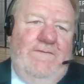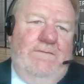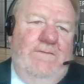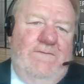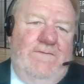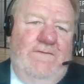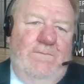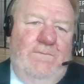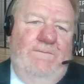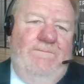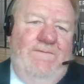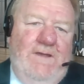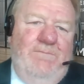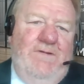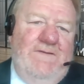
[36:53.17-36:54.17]
solutions with
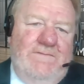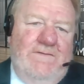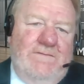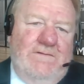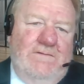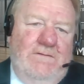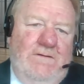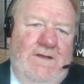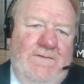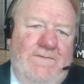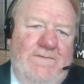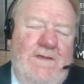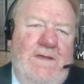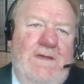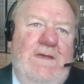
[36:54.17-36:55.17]
their business
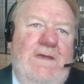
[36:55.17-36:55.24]
clients.